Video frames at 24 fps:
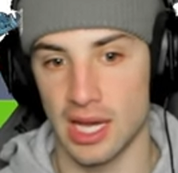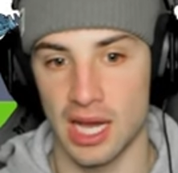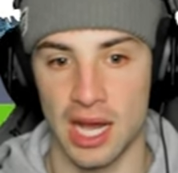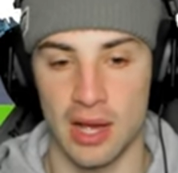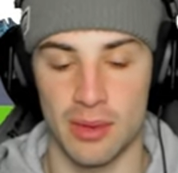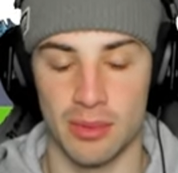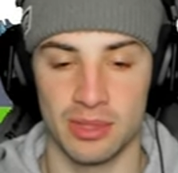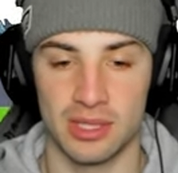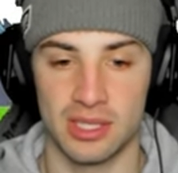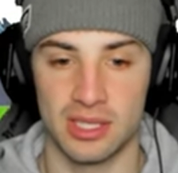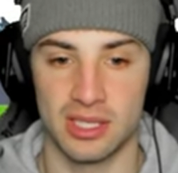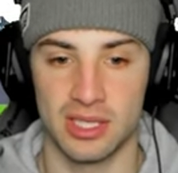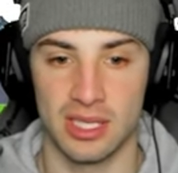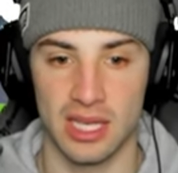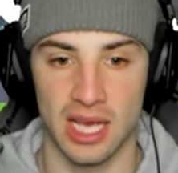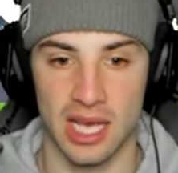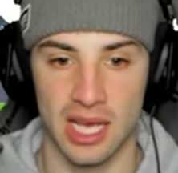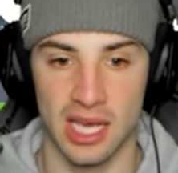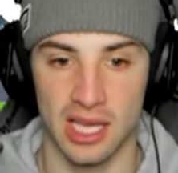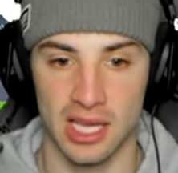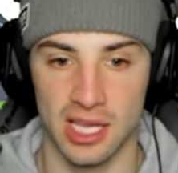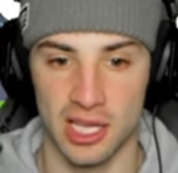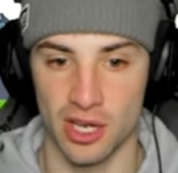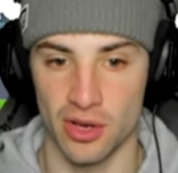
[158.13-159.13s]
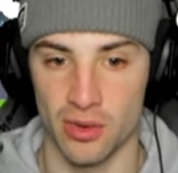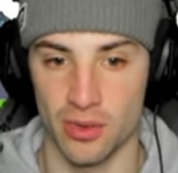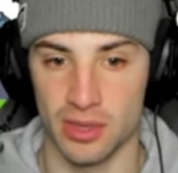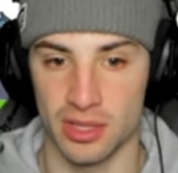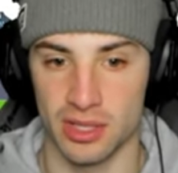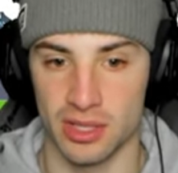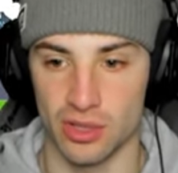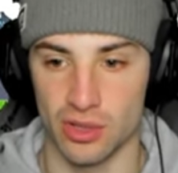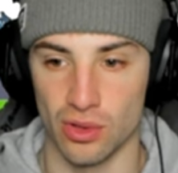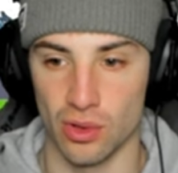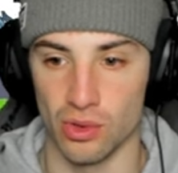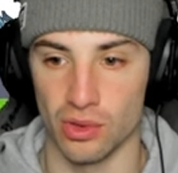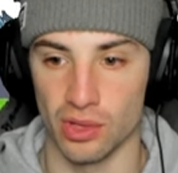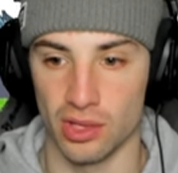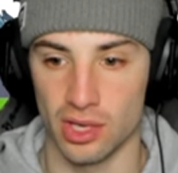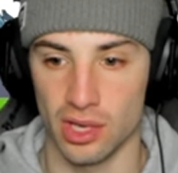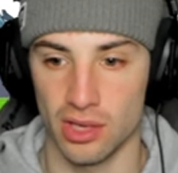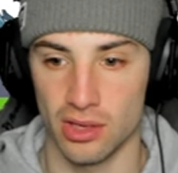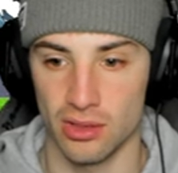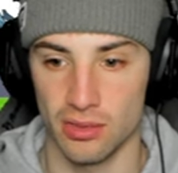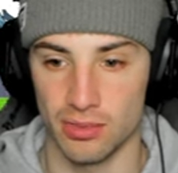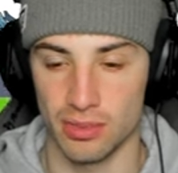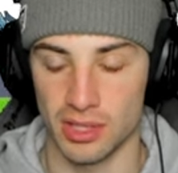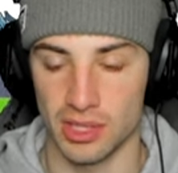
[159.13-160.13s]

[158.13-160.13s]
I would say go into Gholdengo,